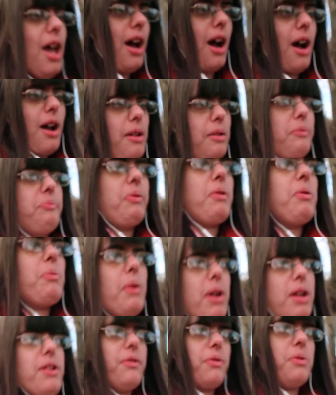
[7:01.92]
I have been
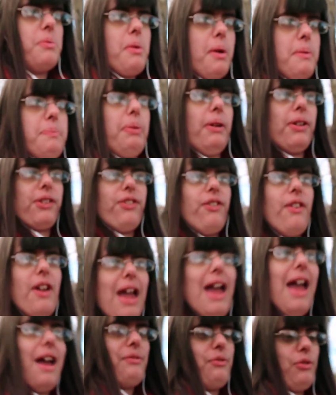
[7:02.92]
waiting for my bus
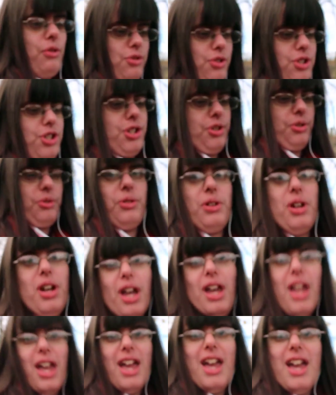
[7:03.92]
forever, so
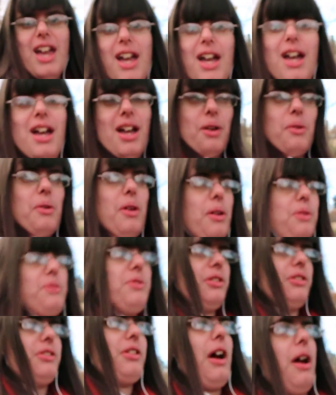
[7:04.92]
when I was
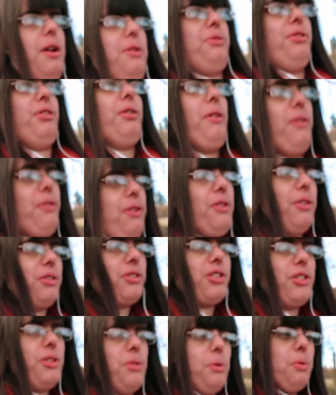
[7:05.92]
in town, so I thought,
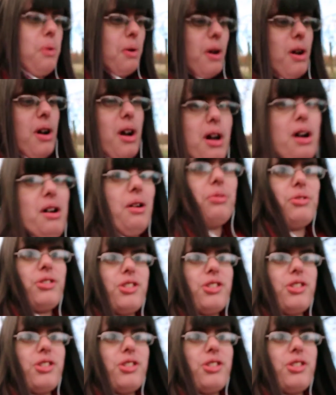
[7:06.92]
do you know what? I'll